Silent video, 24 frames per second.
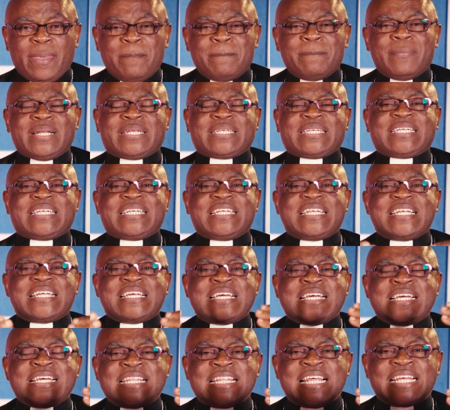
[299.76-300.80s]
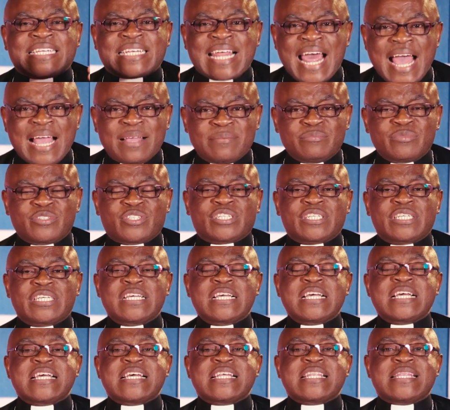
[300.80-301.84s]
But the times,
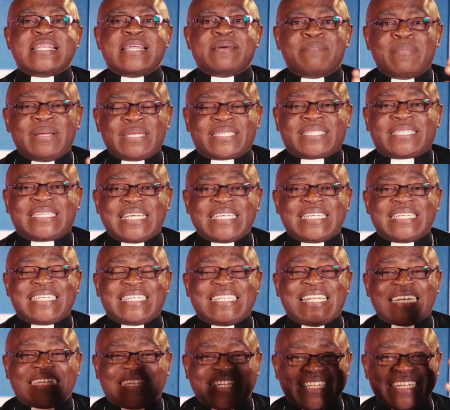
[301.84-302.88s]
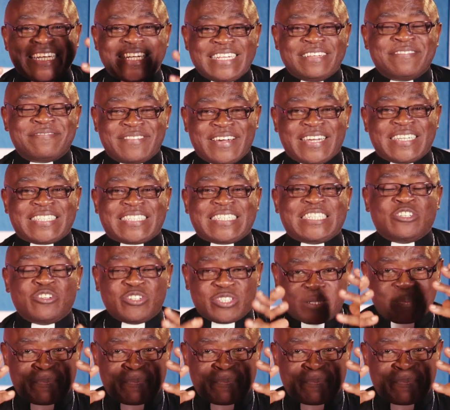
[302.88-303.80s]
the message that he delivers is not